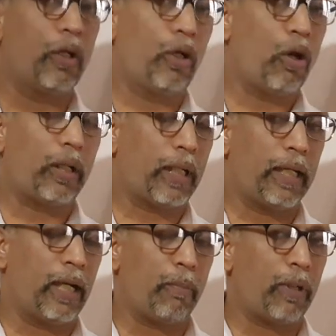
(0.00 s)
Not
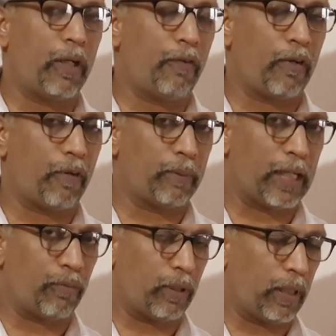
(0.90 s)
a number different from
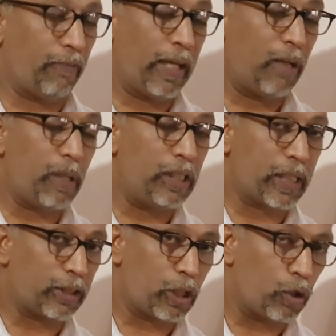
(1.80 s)
that one. A variable is
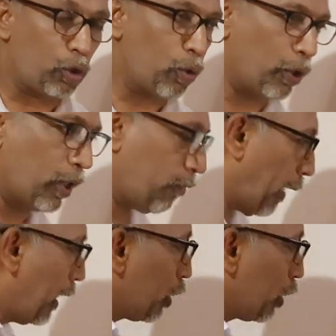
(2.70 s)
actually not going to differ.